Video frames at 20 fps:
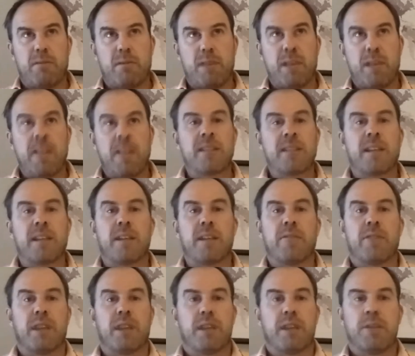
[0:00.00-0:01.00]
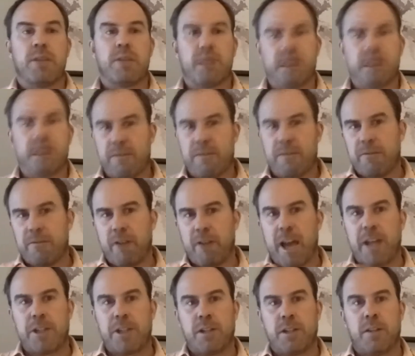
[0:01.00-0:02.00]
inside right with a
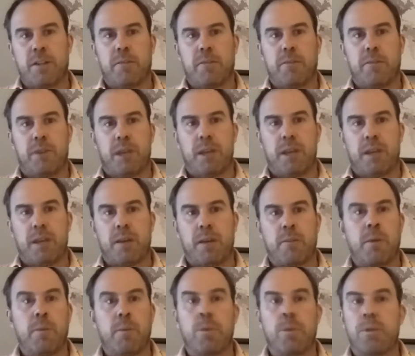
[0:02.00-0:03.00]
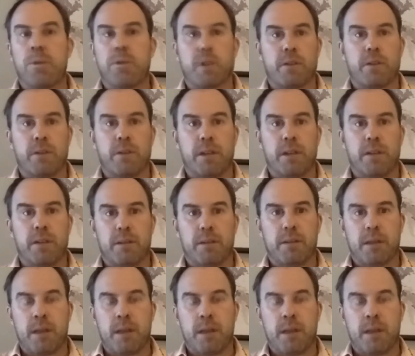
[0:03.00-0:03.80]
fraction of break, and we both agreed.